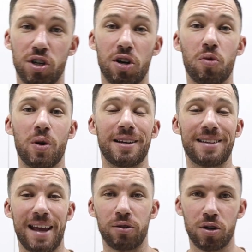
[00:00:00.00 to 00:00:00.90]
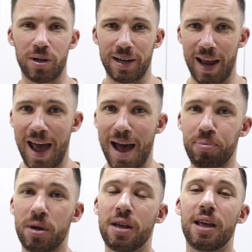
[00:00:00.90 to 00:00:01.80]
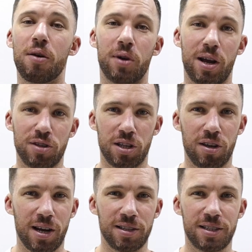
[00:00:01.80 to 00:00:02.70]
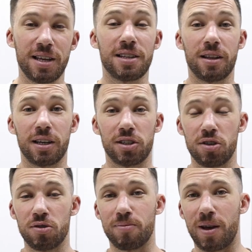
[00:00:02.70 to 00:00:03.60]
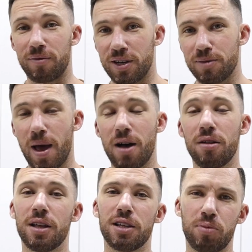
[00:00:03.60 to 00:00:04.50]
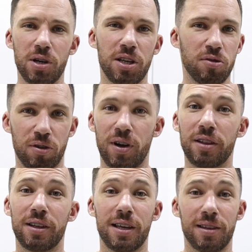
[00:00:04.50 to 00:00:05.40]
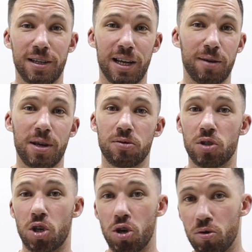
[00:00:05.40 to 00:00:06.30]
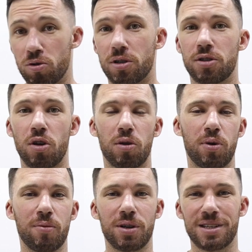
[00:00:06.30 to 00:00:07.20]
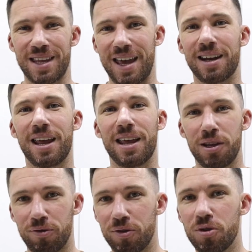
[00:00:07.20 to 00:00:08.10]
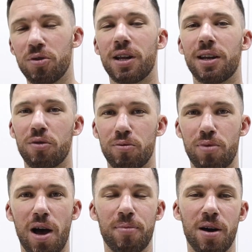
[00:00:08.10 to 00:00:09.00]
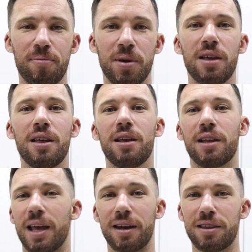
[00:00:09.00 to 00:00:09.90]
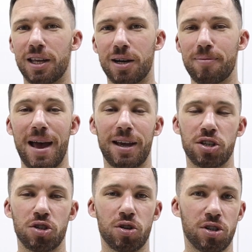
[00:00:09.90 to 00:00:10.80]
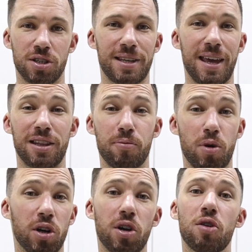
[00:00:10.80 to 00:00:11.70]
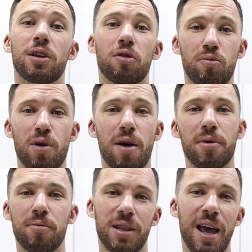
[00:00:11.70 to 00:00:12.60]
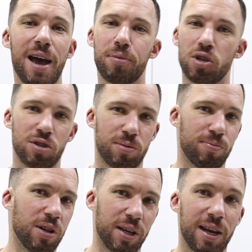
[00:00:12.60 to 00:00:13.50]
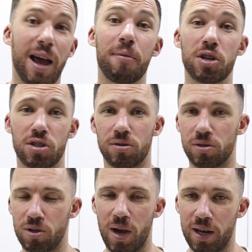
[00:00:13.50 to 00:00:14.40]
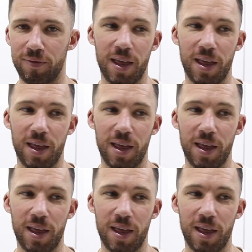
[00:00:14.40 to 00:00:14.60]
you're going to want to download an app. When I was in the United States, I like to use MyFitnessPal. It's pretty user friendly, and the database was huge, so you could pretty much scan any food, and it would pop up like anything in a package, you could just scan the barcode and it would pop up in the app and you just plug in how much you ate of